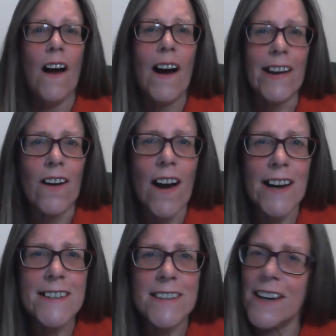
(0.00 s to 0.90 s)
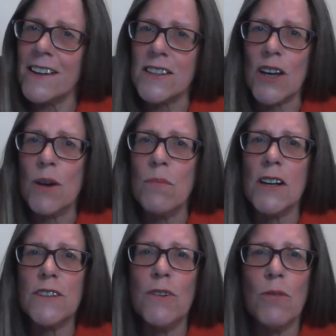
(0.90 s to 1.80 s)
Hi guys, thank you so
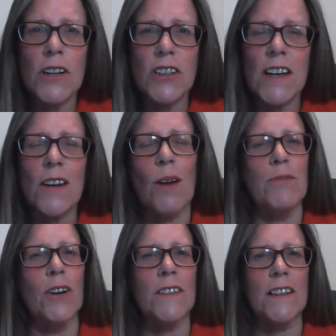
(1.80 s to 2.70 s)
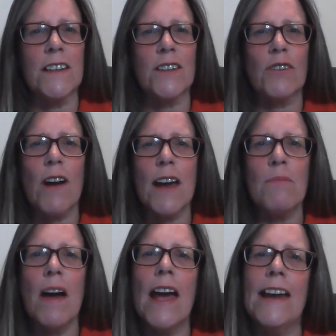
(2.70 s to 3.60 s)
much for watching. I'm Dr. Lynda
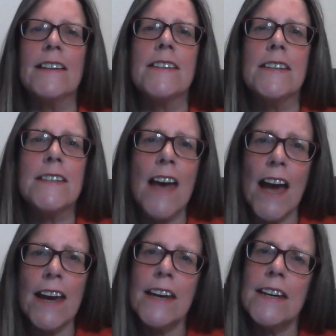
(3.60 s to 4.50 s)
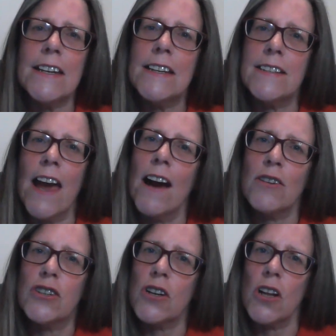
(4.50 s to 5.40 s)
Cramer and today is our
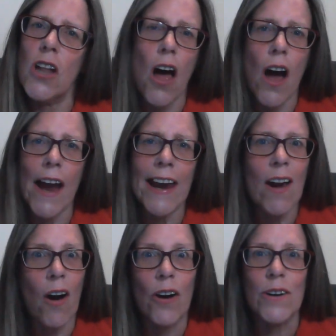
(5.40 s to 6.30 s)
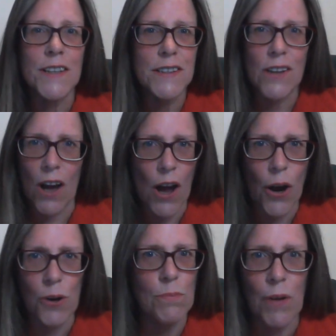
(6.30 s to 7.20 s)
July
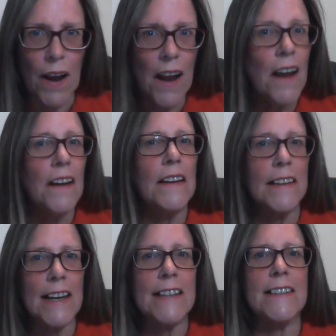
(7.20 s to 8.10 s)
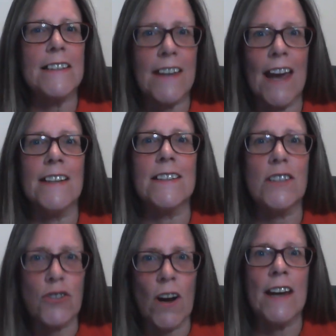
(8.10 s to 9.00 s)
horoscope. Let's get
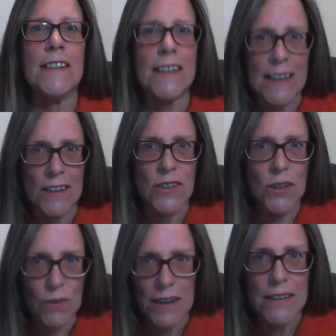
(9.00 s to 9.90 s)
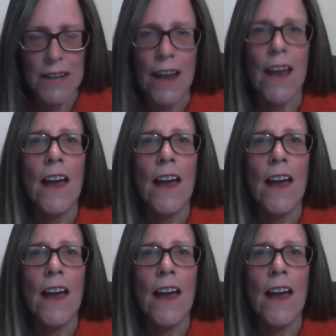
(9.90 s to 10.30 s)
straight into it.